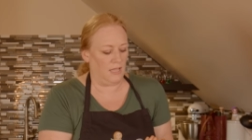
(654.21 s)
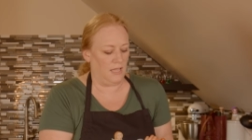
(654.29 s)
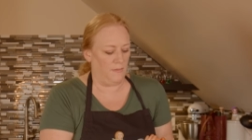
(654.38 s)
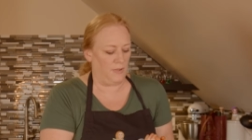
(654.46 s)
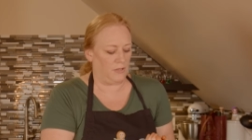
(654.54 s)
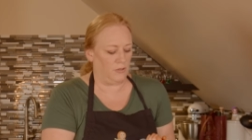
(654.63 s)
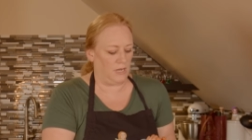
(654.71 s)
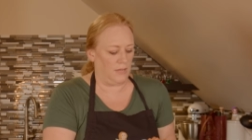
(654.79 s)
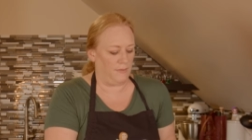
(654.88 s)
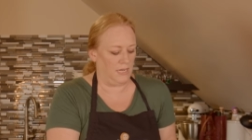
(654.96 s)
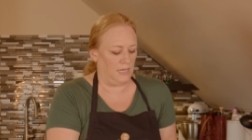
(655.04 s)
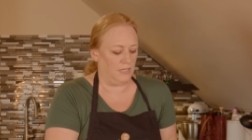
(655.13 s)
And by good, I
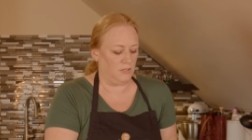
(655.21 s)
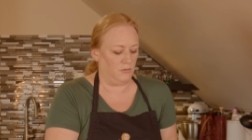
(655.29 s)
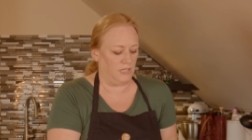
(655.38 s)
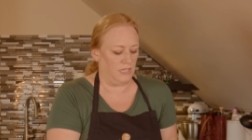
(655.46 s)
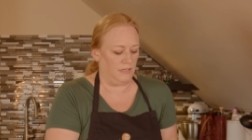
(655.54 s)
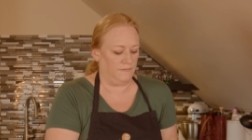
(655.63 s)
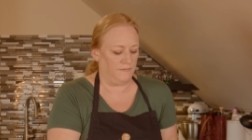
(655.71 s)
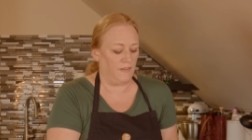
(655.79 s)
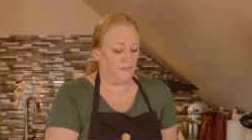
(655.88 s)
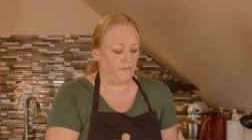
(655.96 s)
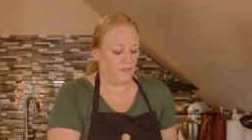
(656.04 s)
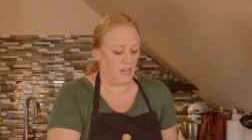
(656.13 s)
mean it's only
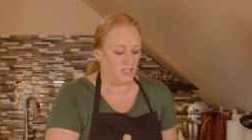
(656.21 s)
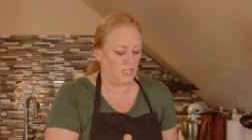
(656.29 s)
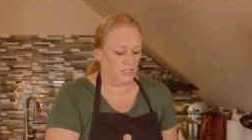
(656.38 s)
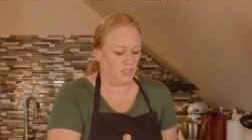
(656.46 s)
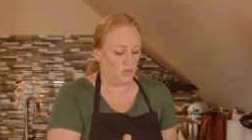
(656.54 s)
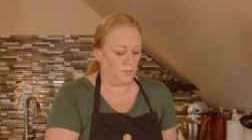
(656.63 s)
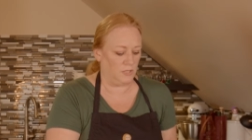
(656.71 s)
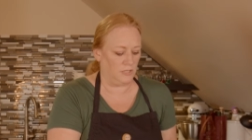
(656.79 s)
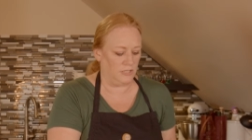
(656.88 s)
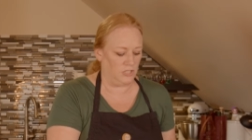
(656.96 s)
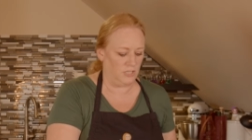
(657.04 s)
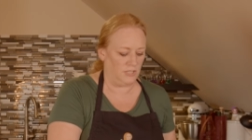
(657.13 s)
fresh and super
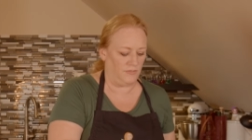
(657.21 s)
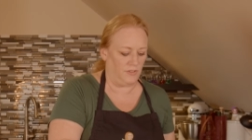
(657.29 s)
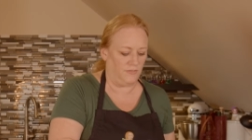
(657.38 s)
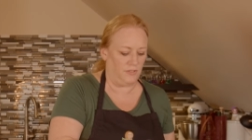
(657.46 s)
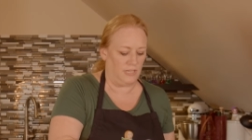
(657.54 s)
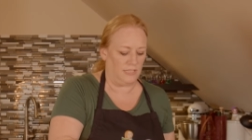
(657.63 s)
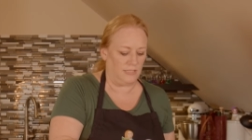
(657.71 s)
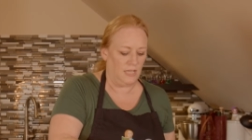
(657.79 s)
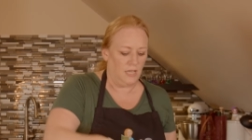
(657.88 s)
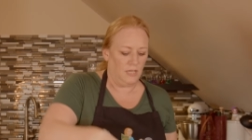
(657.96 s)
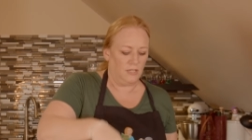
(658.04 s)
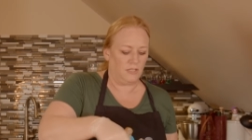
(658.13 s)
delicious for a few days.
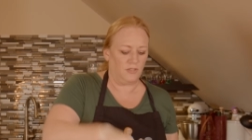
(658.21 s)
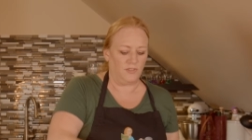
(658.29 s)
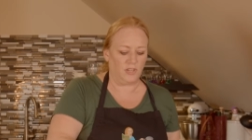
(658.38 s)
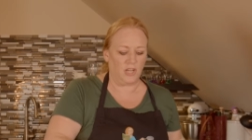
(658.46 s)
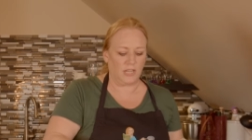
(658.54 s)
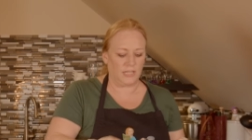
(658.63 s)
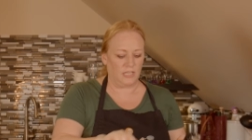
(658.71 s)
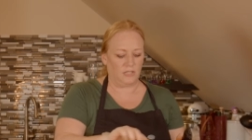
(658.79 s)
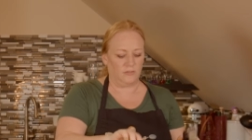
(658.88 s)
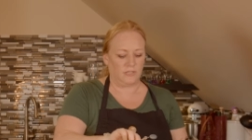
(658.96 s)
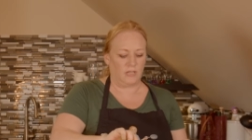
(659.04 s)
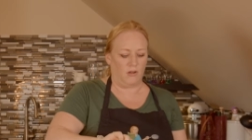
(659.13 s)
So if you're not gonna
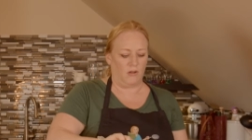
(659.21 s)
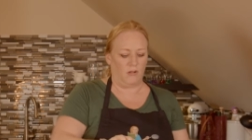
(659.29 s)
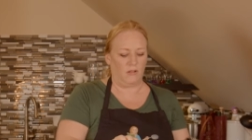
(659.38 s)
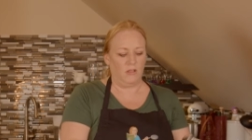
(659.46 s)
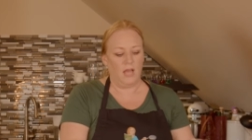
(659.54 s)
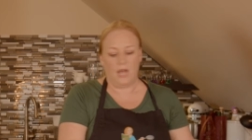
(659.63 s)
use it all,